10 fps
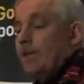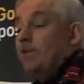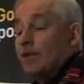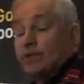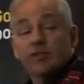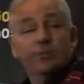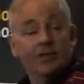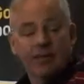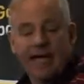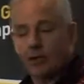Interest is
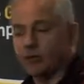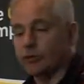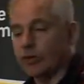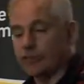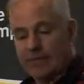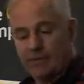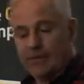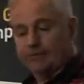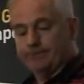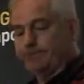being paid on all that bank
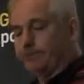money.